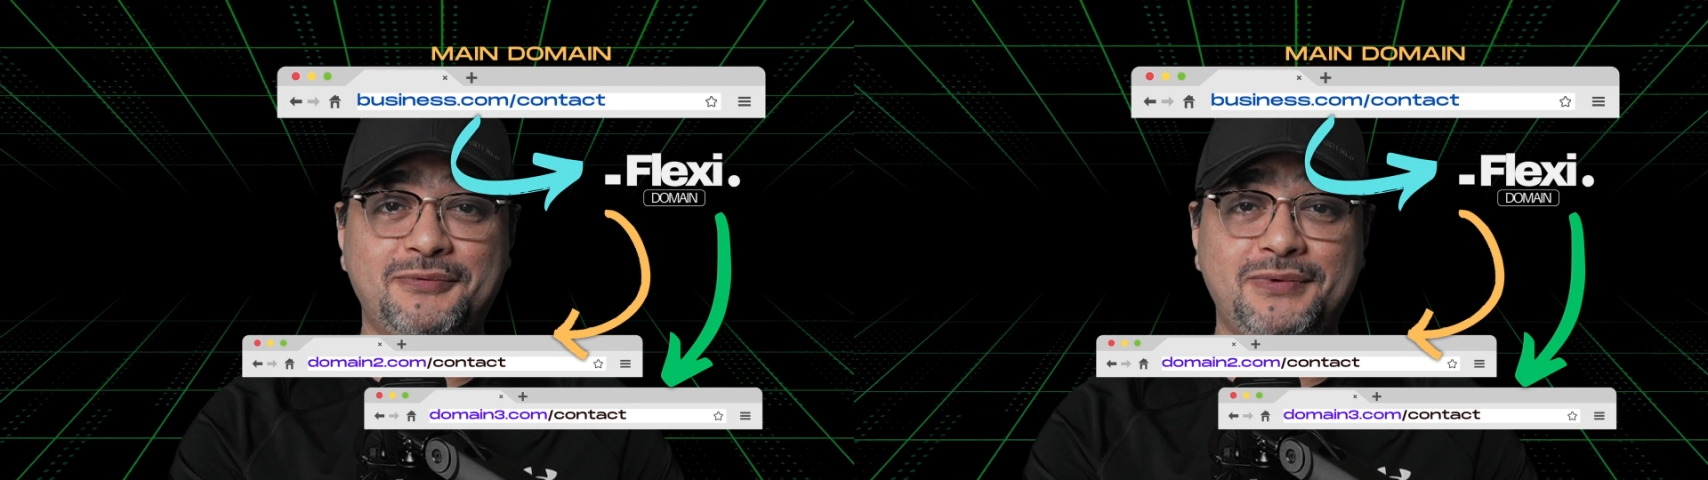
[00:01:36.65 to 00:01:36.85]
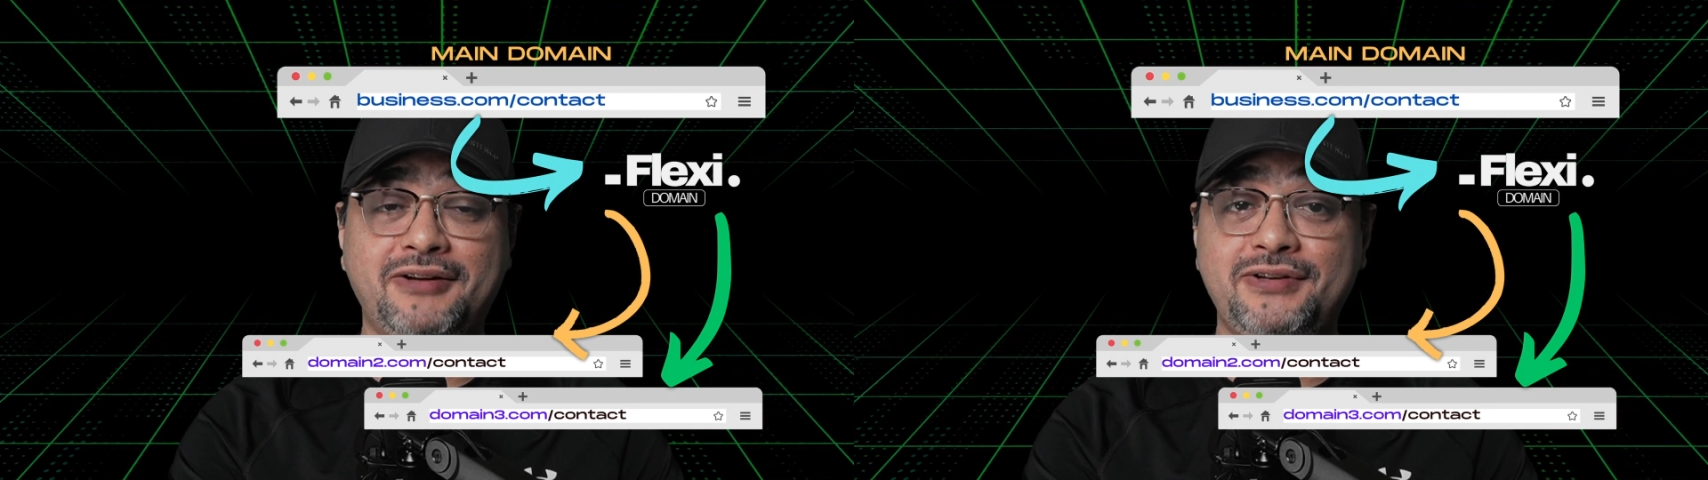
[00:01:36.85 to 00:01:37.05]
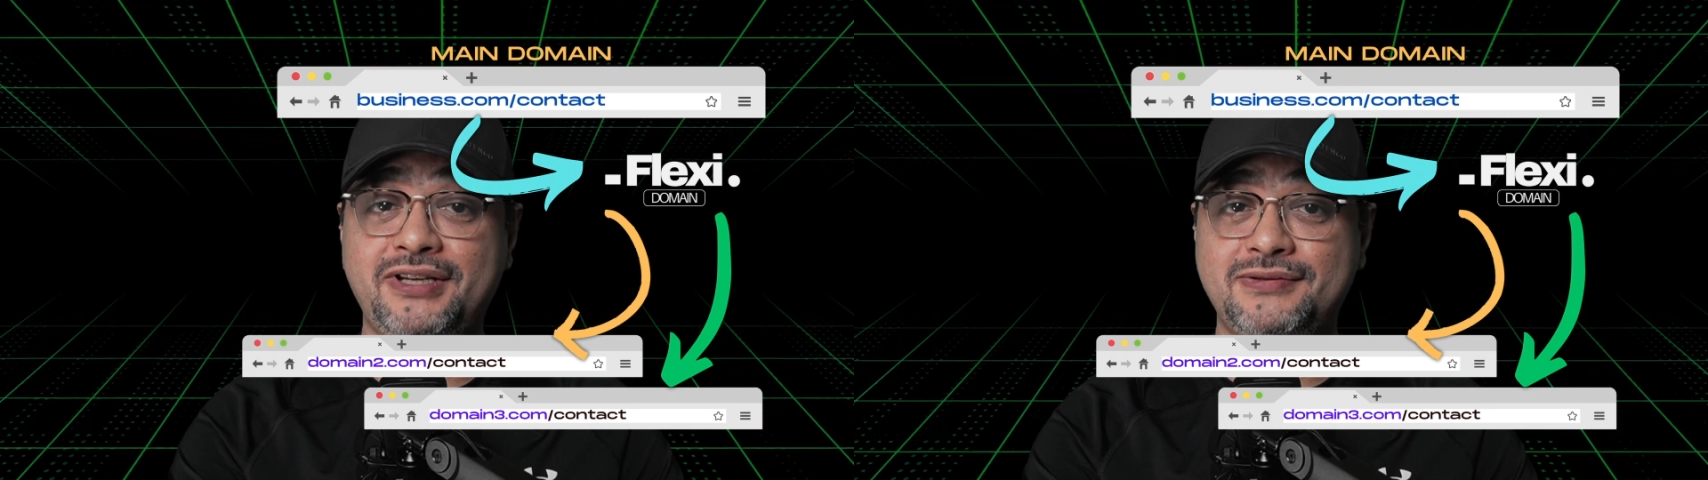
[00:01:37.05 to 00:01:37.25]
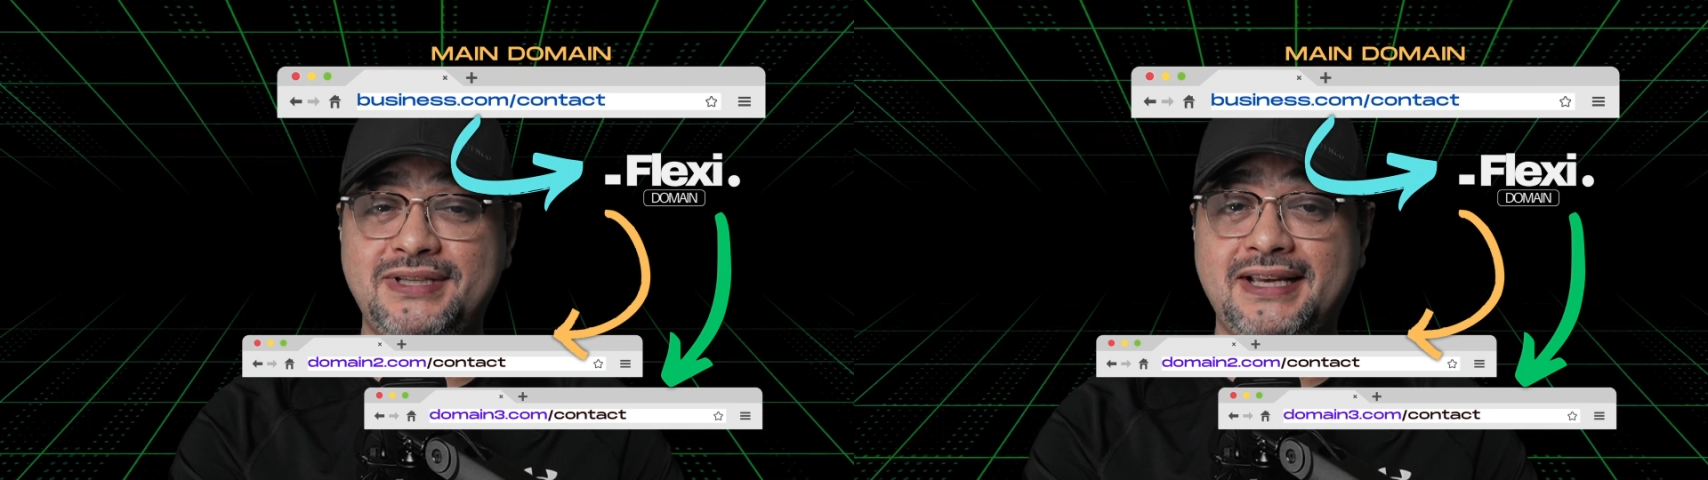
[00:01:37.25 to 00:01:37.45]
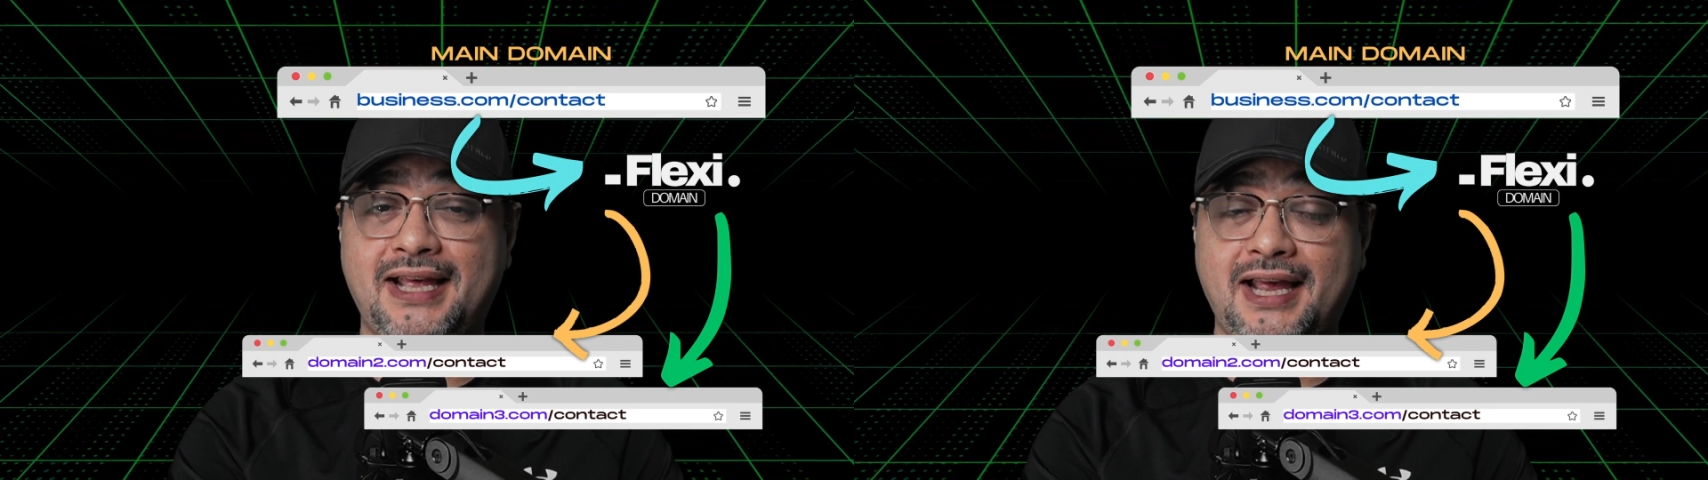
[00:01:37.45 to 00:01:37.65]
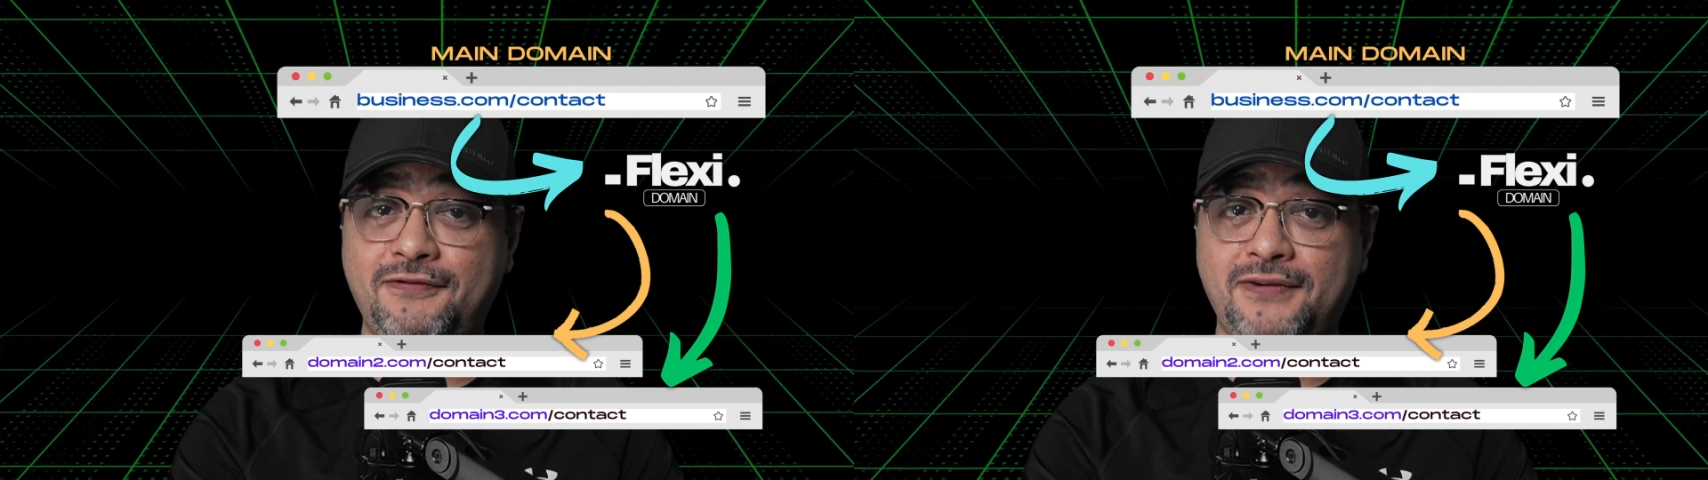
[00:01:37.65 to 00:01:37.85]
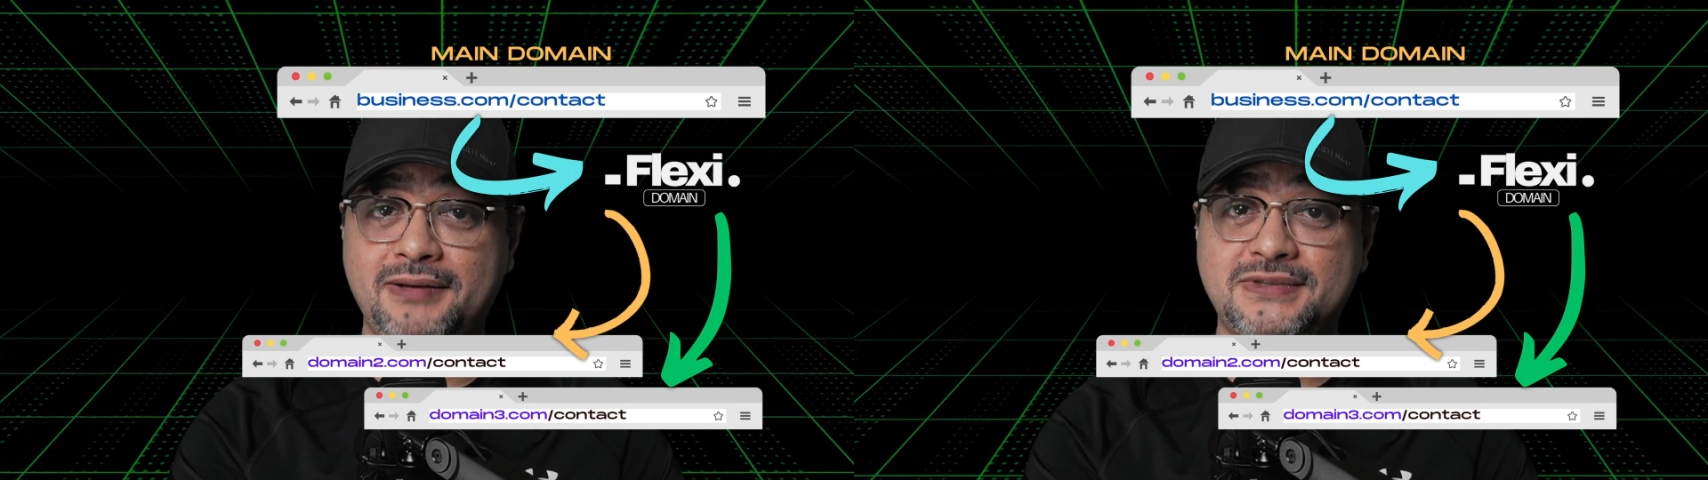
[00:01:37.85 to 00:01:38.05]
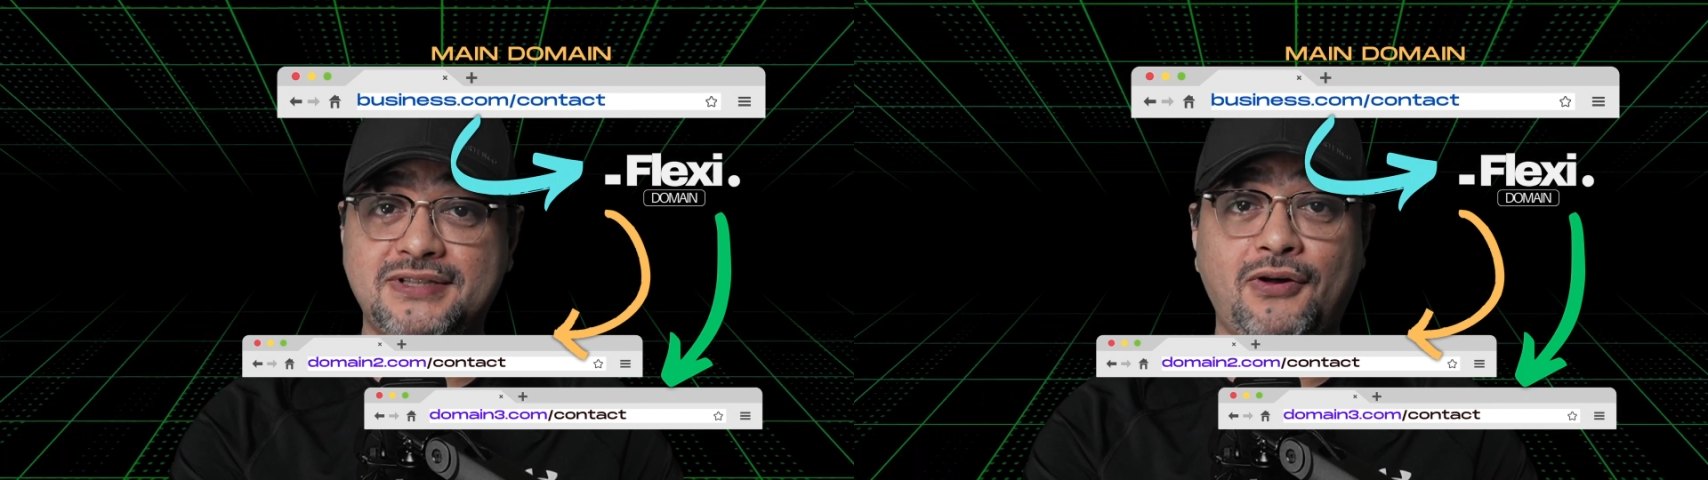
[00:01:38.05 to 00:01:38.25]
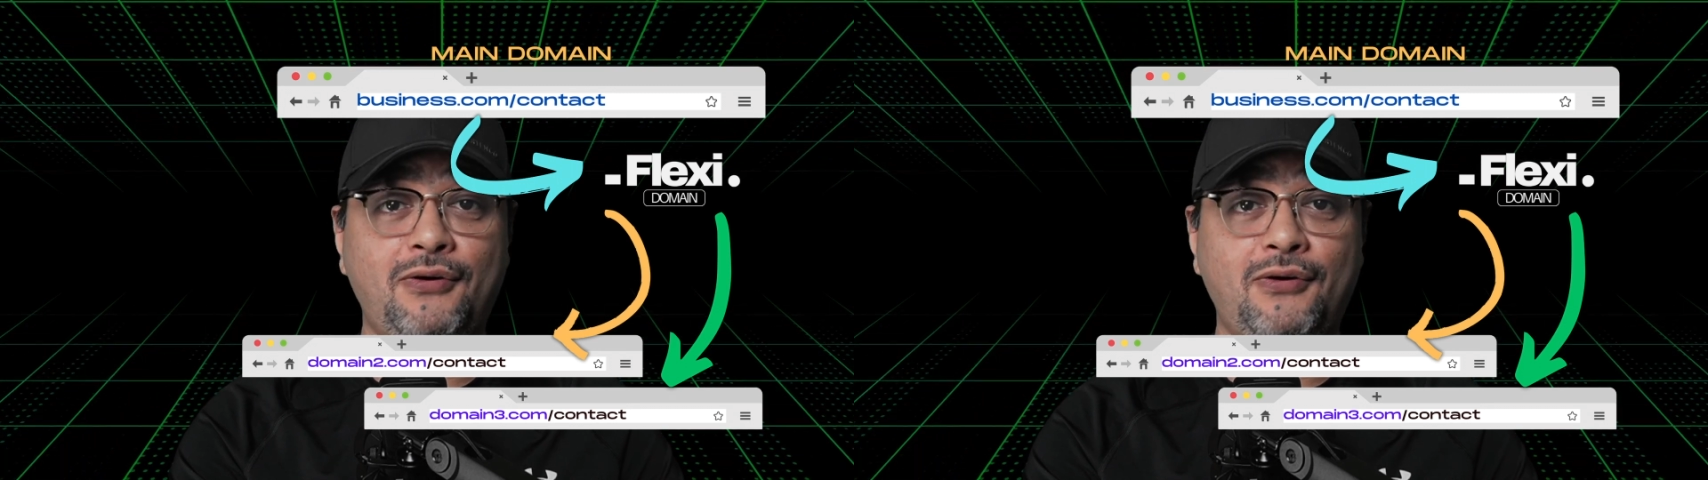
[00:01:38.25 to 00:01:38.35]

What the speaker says: without using iframes